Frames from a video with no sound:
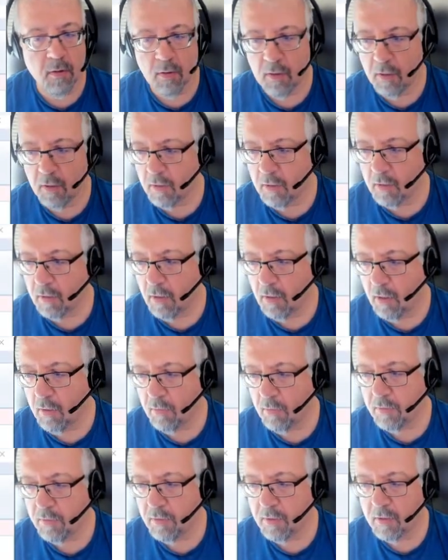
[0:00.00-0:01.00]
Okay,
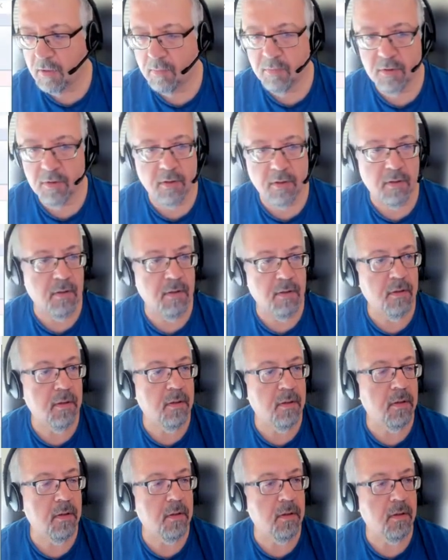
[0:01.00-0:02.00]
now the empty
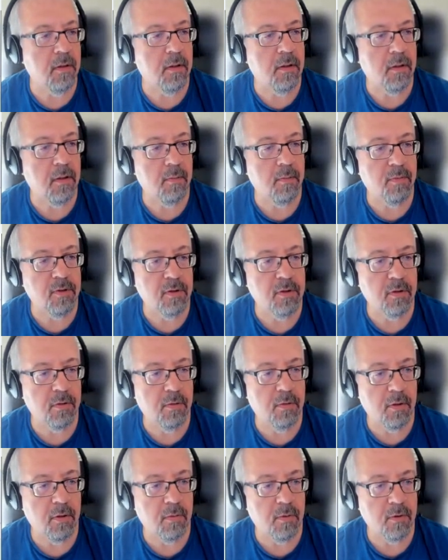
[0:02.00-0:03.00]

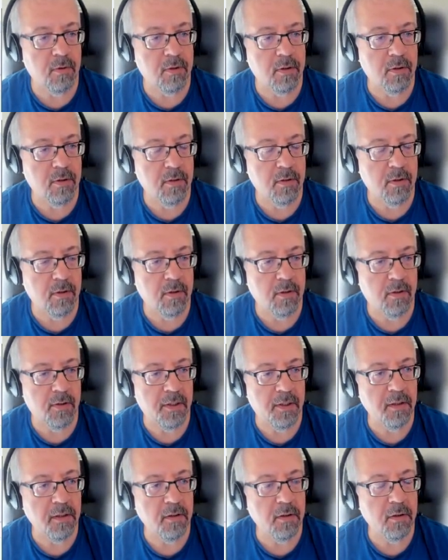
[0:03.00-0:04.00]
repository was
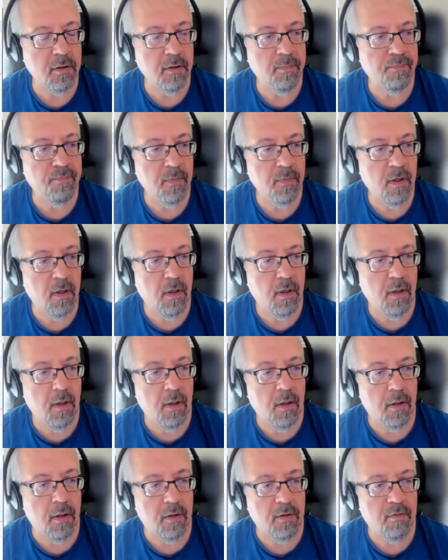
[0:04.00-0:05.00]
created,
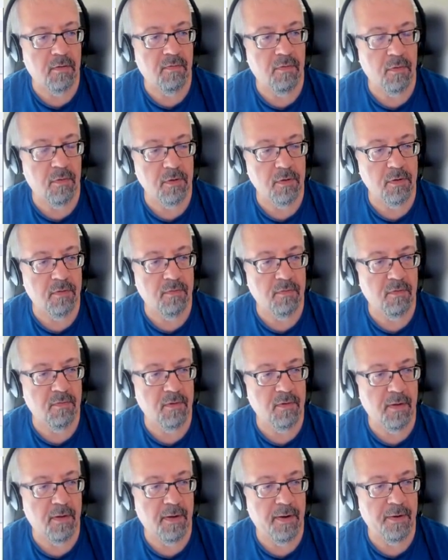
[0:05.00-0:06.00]
and first we
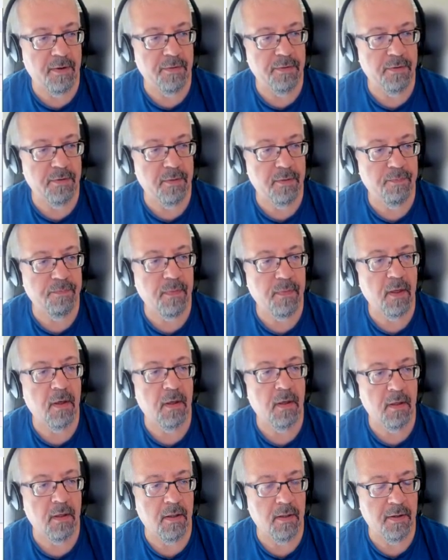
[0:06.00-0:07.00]
will add
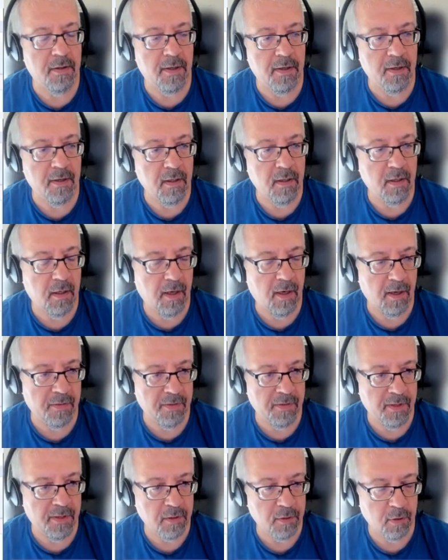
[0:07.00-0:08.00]
the
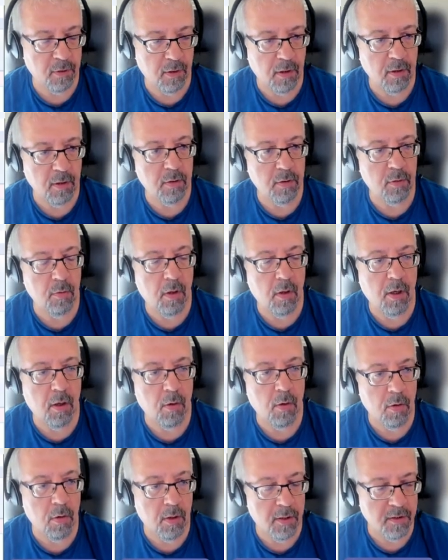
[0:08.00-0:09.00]
connector to
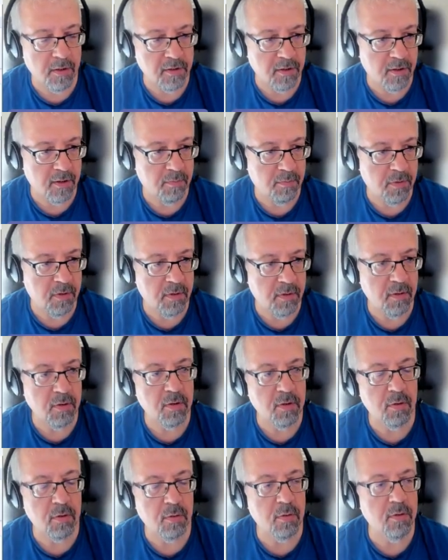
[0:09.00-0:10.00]
our SAP
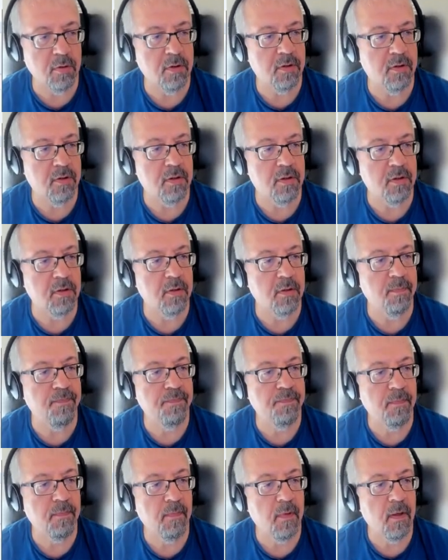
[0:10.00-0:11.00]
Source system.
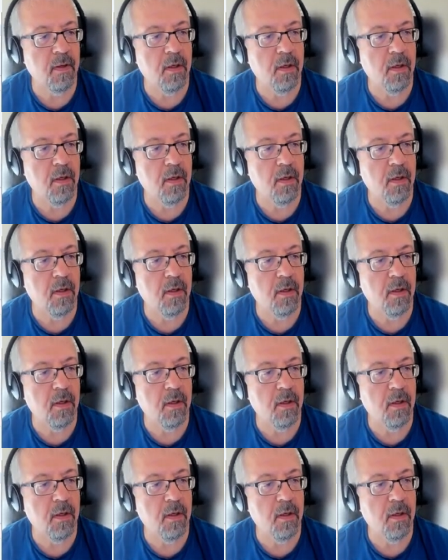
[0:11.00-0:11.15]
